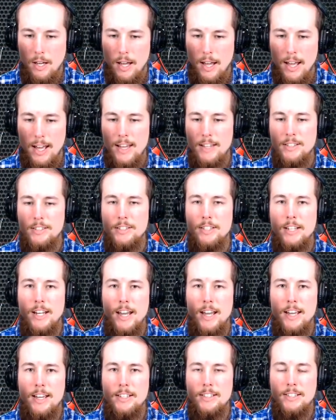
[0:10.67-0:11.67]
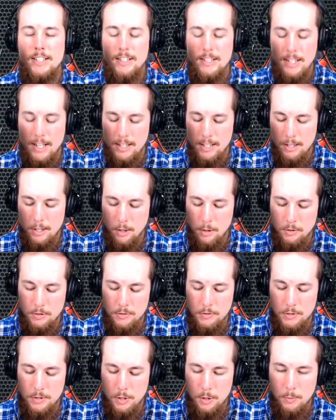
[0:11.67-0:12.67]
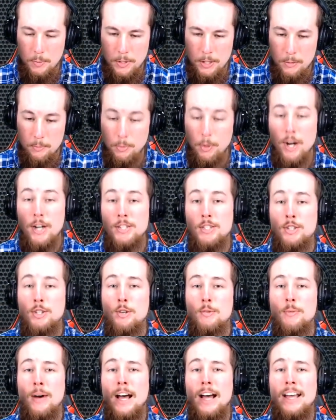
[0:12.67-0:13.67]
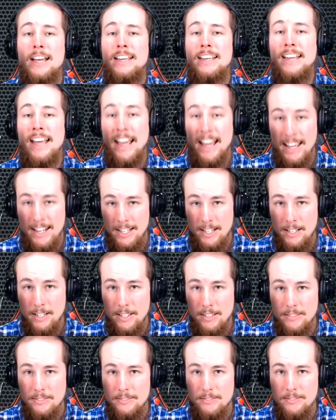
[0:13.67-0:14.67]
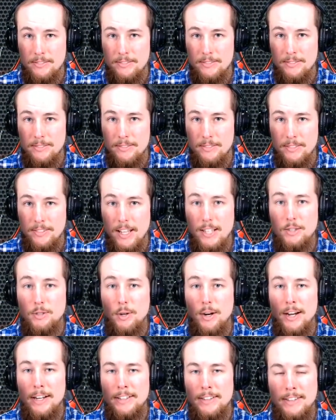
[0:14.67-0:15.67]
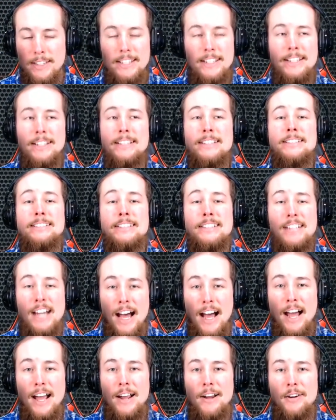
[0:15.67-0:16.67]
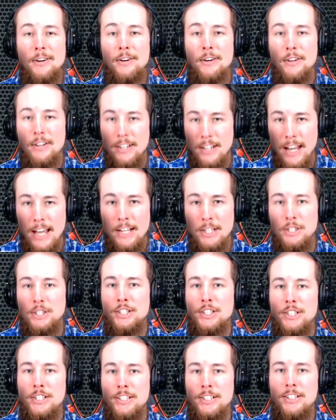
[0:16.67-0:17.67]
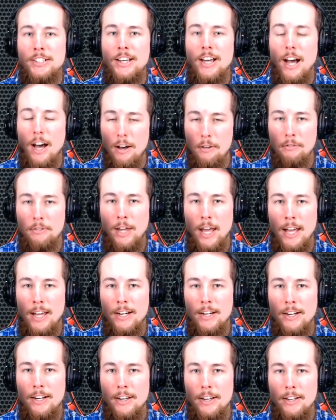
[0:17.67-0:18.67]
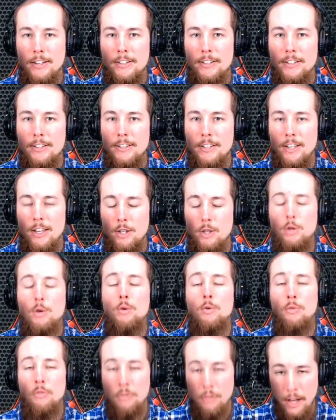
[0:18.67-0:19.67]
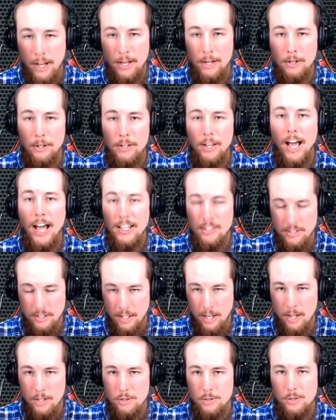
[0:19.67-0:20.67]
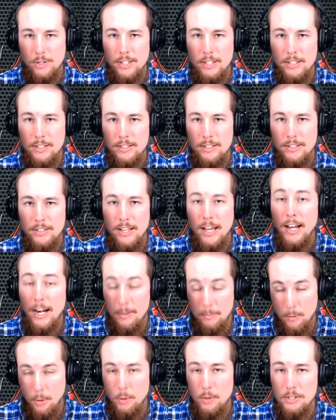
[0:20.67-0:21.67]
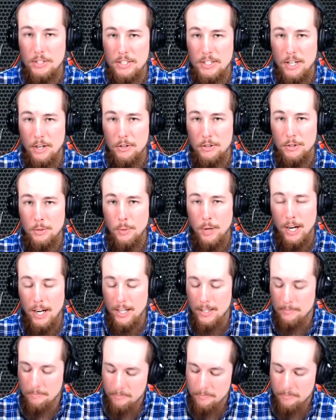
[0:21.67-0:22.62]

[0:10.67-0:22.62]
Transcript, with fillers: And today's Daily Dose of Stupid brought to you by Canada. That's right, the entire nation of Canada. You fail as a country, and I'm going to tell you why.